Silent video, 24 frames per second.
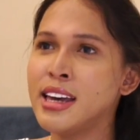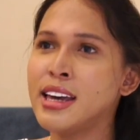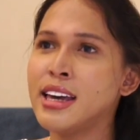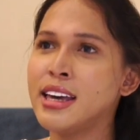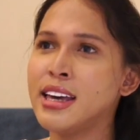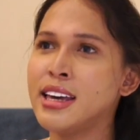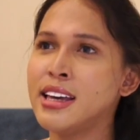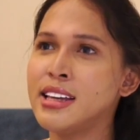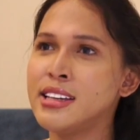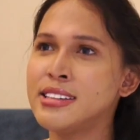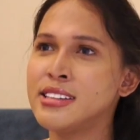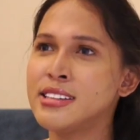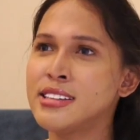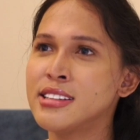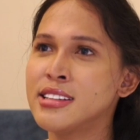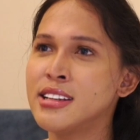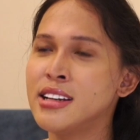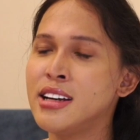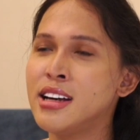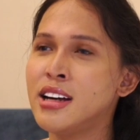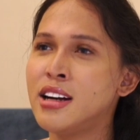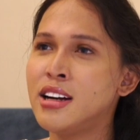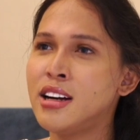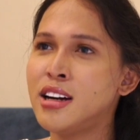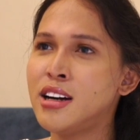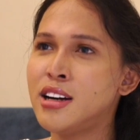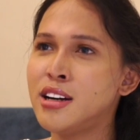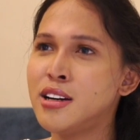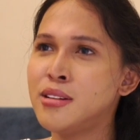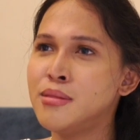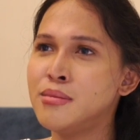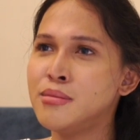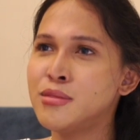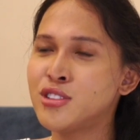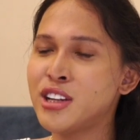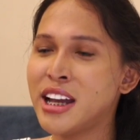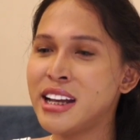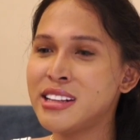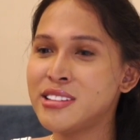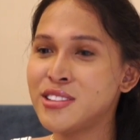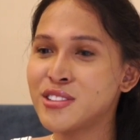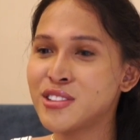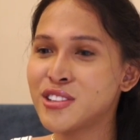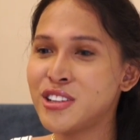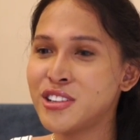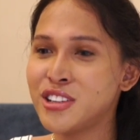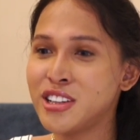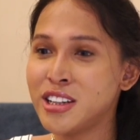is
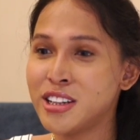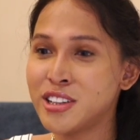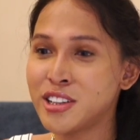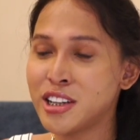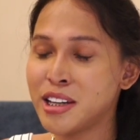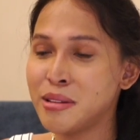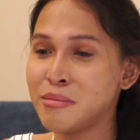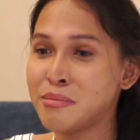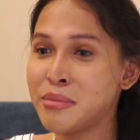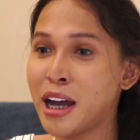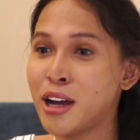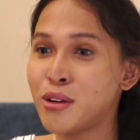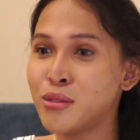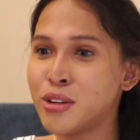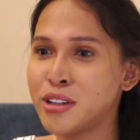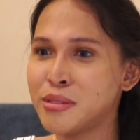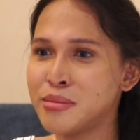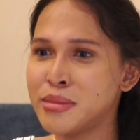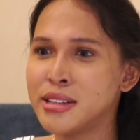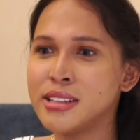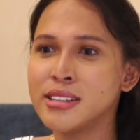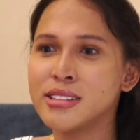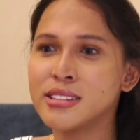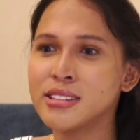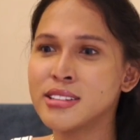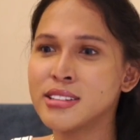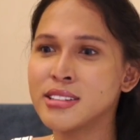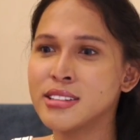trans career empowerment.